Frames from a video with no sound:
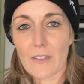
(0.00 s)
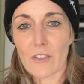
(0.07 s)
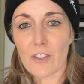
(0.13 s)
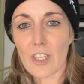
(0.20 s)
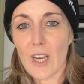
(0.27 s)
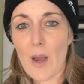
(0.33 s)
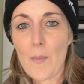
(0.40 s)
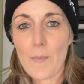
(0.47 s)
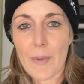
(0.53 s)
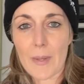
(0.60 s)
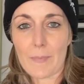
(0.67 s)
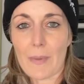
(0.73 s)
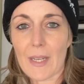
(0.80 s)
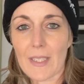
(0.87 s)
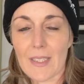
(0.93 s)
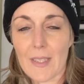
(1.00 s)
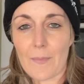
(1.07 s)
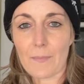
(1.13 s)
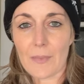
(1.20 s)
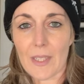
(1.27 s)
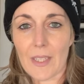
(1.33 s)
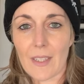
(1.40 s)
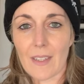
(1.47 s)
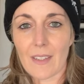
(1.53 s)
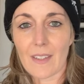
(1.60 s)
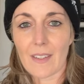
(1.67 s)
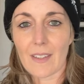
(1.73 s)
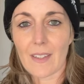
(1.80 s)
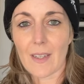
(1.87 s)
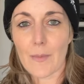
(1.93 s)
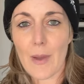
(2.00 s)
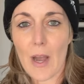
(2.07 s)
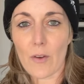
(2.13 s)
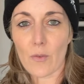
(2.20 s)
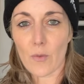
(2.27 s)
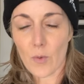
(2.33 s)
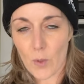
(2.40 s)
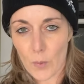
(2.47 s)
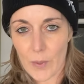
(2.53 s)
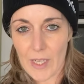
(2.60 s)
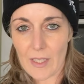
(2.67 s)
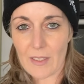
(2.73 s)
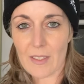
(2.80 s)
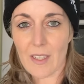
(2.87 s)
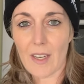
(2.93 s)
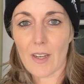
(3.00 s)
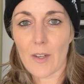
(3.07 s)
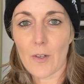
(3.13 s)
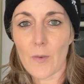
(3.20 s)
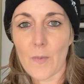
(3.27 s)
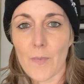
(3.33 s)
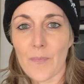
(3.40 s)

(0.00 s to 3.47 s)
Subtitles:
She got bit by something about 4 weeks ago.